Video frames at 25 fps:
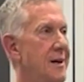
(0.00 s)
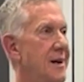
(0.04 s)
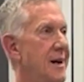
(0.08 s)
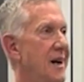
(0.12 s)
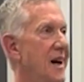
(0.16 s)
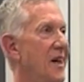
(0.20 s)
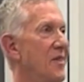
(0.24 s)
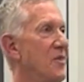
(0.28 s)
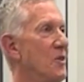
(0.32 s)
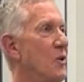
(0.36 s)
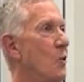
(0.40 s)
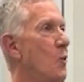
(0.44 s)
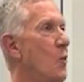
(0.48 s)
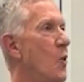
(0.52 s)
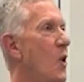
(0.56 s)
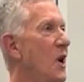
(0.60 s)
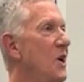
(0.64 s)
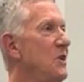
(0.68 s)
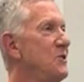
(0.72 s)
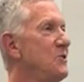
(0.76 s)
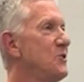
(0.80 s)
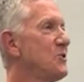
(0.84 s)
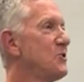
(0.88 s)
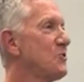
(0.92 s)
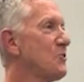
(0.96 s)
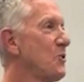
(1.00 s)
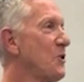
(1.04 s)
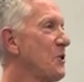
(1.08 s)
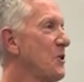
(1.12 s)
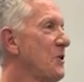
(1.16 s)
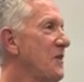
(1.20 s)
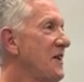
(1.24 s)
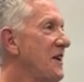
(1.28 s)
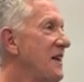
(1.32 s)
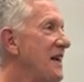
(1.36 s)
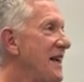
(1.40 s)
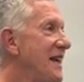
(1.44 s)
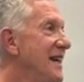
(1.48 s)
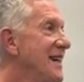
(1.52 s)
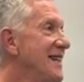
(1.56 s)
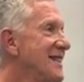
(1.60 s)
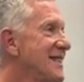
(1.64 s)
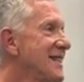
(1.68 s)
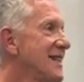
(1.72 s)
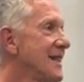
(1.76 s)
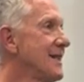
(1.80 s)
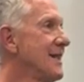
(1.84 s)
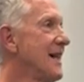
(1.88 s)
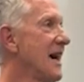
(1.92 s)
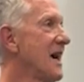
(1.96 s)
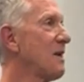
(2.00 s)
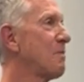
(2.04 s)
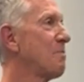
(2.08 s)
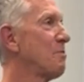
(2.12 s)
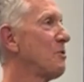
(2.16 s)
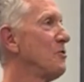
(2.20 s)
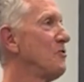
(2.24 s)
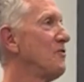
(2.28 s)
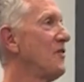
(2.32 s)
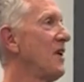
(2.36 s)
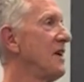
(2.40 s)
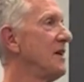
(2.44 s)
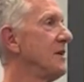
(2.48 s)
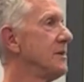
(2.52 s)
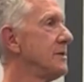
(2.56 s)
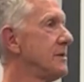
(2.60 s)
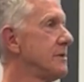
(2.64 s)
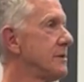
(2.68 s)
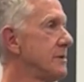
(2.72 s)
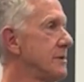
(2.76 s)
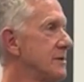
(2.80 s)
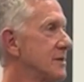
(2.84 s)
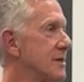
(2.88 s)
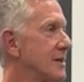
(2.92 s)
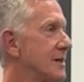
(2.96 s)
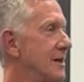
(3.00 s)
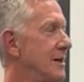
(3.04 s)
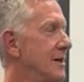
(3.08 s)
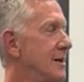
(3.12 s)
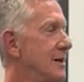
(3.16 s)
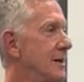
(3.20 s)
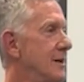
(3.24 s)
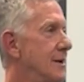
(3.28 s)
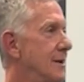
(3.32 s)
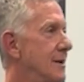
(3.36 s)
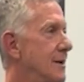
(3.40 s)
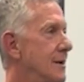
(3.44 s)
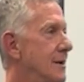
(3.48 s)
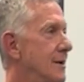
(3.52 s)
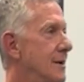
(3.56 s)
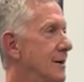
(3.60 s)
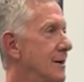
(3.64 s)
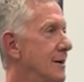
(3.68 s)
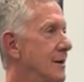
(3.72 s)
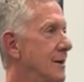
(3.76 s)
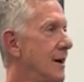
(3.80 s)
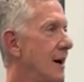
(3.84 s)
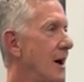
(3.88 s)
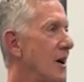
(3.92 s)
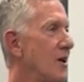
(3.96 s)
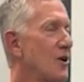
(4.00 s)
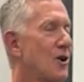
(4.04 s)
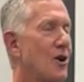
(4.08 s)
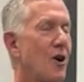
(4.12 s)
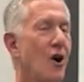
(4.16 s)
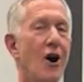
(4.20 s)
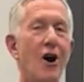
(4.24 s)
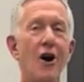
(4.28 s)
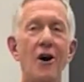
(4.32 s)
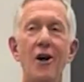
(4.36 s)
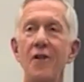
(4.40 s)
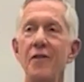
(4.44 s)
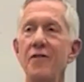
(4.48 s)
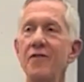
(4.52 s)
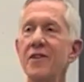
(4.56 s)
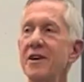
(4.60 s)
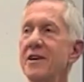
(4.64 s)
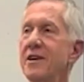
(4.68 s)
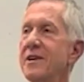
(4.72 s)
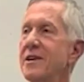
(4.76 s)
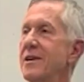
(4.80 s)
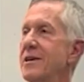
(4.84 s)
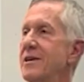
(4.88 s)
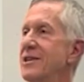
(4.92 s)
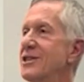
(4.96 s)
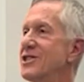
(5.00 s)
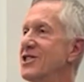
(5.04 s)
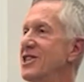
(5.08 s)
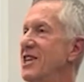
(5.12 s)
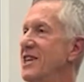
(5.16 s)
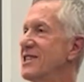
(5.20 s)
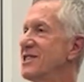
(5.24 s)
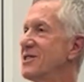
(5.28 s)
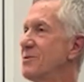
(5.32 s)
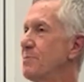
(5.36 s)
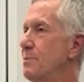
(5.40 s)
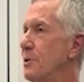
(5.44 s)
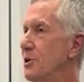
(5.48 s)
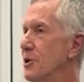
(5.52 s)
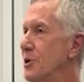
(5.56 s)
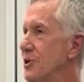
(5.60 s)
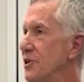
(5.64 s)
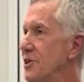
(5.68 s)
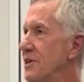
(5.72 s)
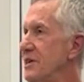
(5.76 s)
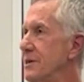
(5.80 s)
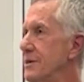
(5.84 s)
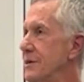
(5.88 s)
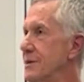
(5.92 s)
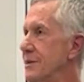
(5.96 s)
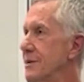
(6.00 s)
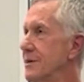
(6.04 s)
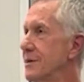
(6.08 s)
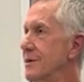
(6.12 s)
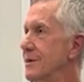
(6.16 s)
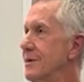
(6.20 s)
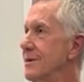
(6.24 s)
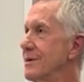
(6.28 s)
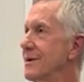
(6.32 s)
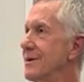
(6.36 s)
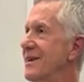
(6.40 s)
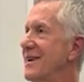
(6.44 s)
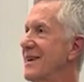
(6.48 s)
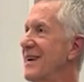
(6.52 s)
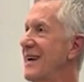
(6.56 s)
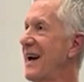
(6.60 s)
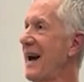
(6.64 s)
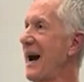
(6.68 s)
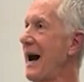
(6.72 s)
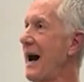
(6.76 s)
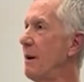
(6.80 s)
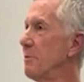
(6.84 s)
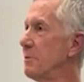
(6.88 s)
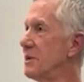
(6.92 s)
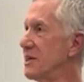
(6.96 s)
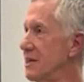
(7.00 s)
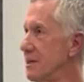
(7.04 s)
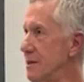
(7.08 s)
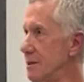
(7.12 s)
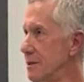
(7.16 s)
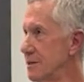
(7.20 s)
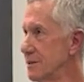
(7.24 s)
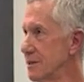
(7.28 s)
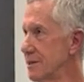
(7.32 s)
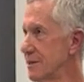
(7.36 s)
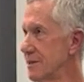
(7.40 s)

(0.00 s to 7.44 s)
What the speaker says: And the ones where the intellect prevails are called Shakespearean comedies.